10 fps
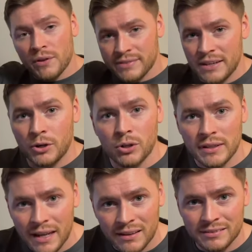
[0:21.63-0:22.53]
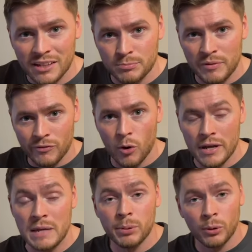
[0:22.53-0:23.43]
technical analysis before
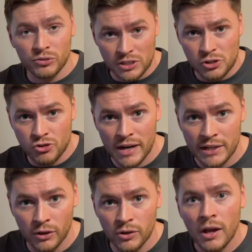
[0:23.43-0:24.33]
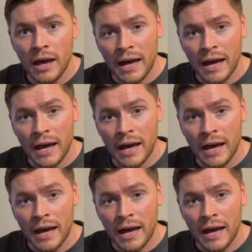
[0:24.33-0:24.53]
he puts his trade on,